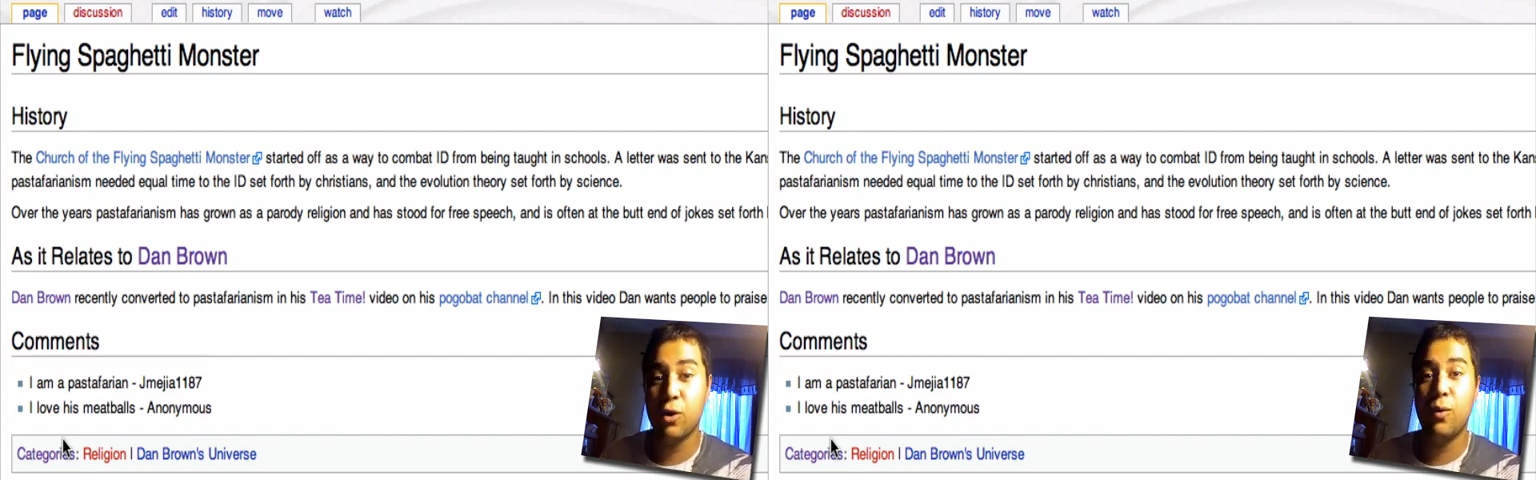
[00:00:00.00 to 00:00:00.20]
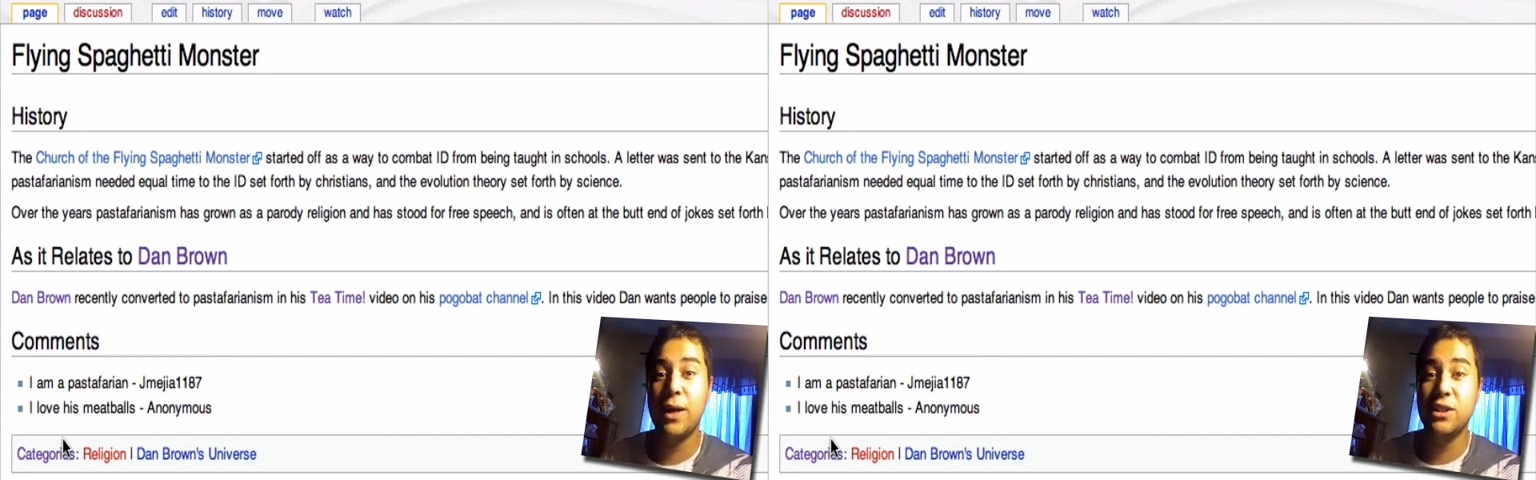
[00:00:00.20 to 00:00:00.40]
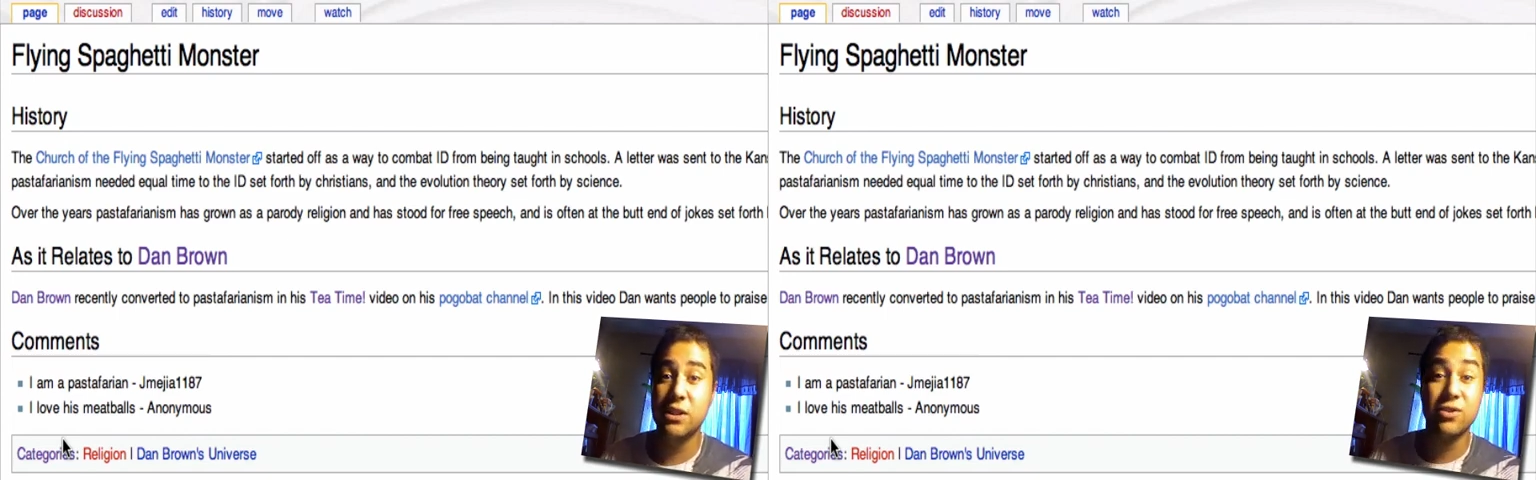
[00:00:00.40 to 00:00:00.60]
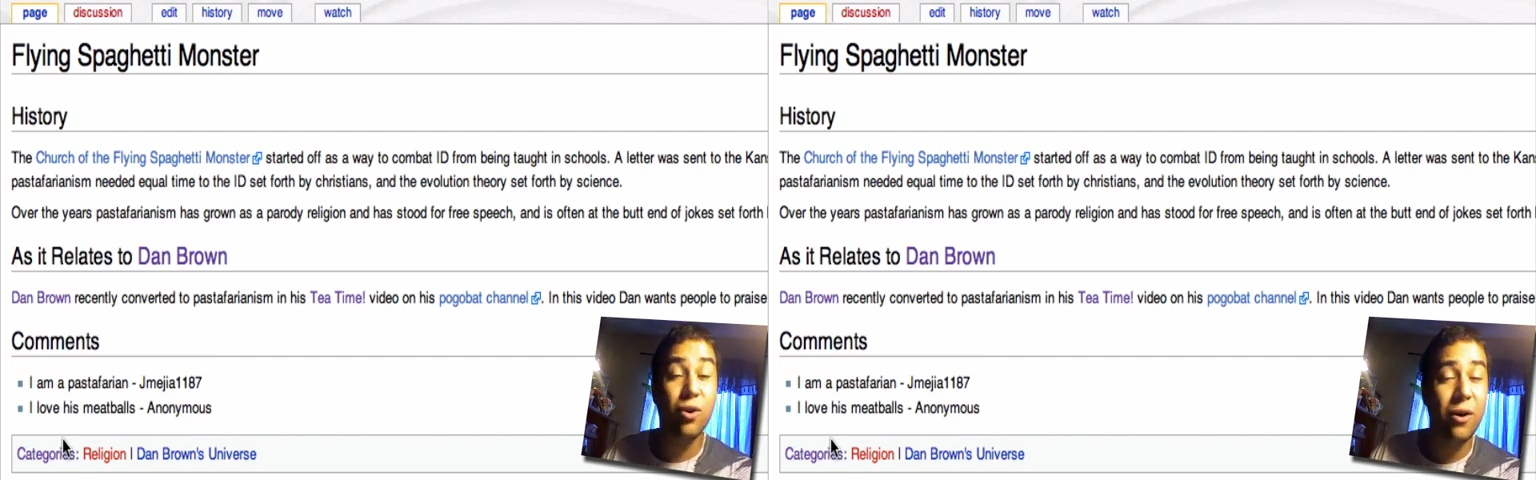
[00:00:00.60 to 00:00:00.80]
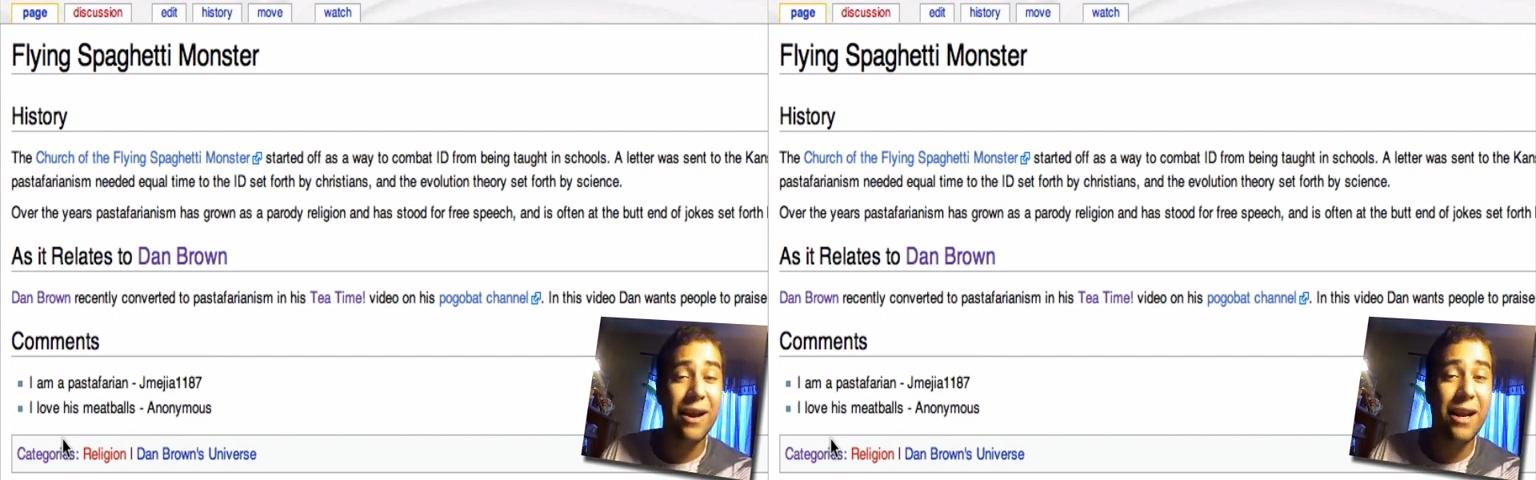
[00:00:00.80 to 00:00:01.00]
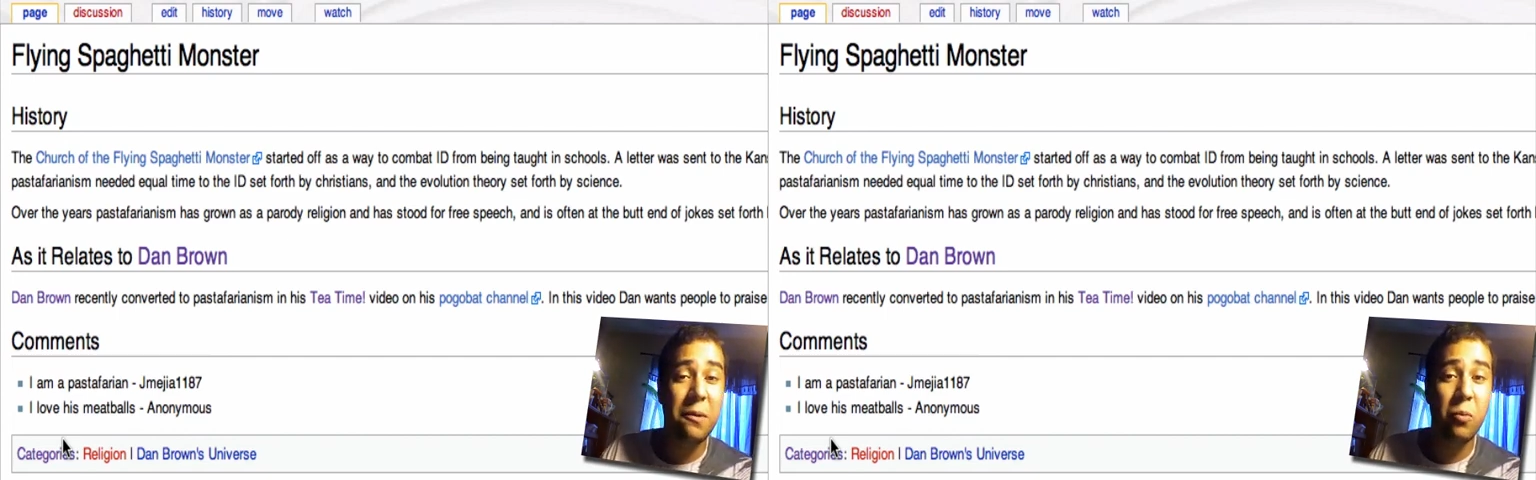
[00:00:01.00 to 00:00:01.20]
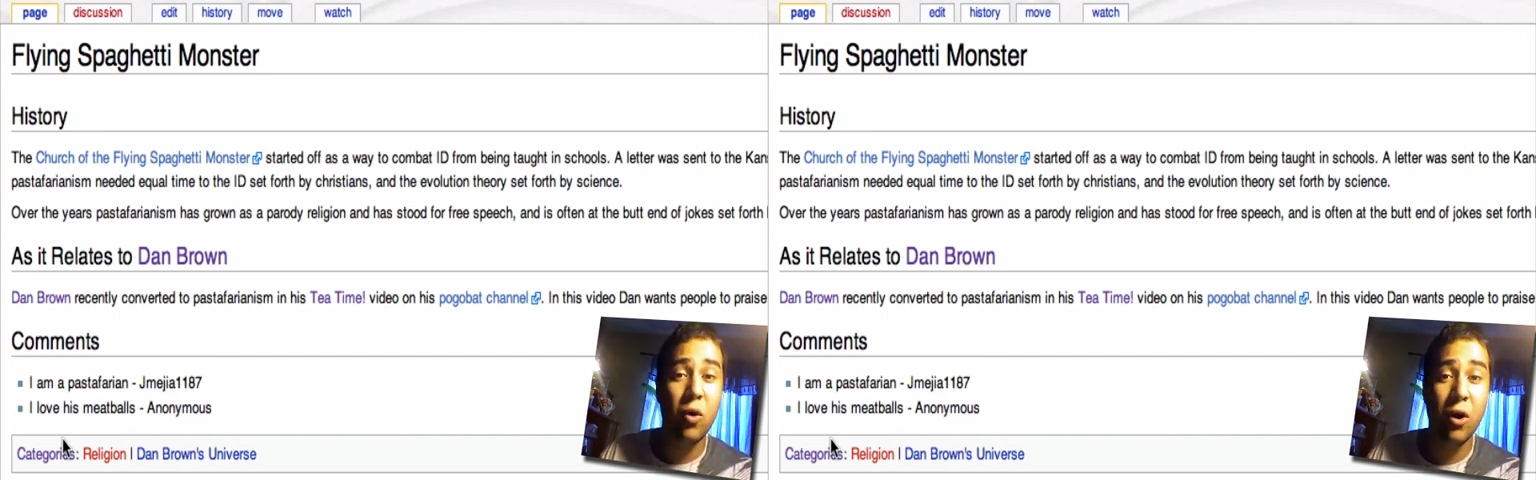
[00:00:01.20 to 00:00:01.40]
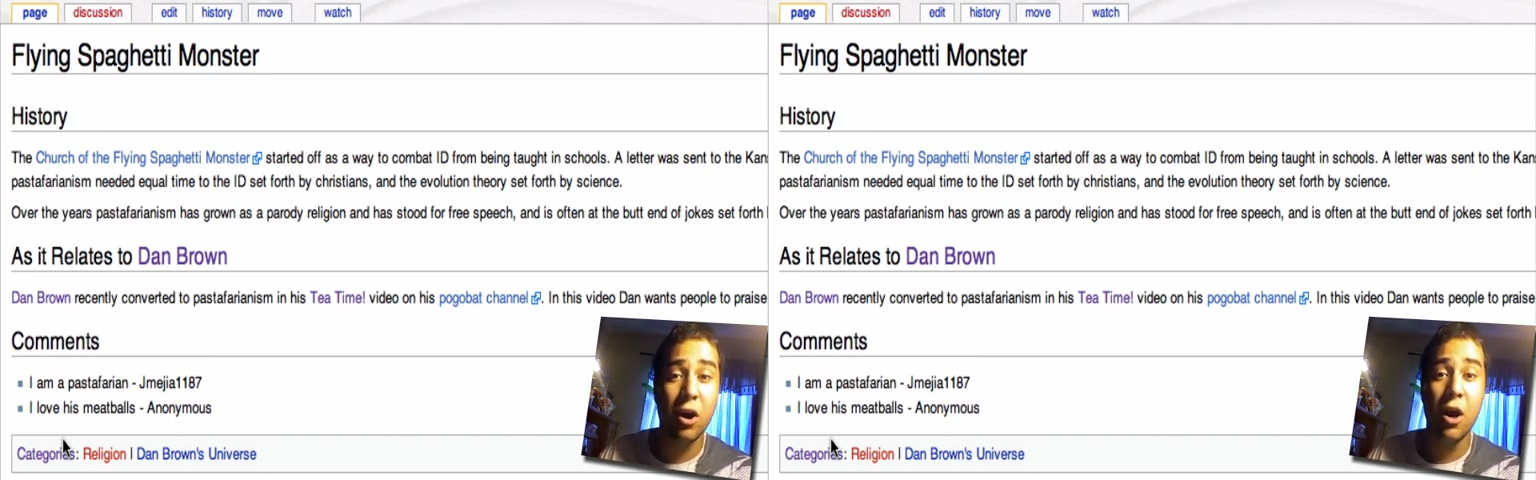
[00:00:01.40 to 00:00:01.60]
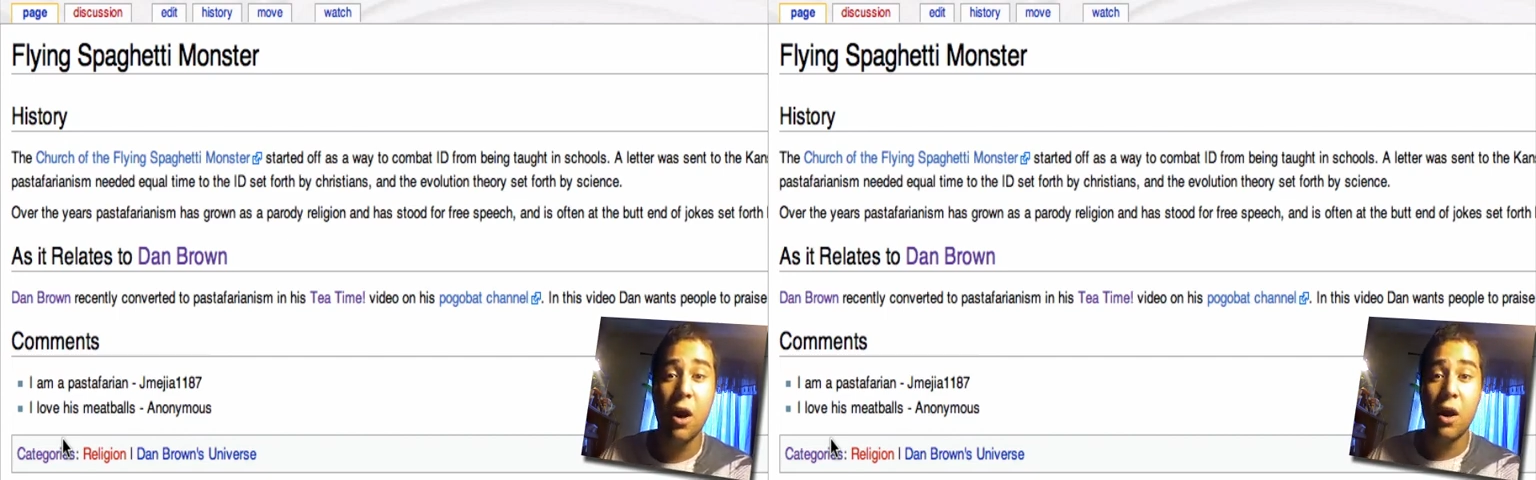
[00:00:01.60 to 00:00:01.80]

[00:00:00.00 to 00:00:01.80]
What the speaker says: questions or any more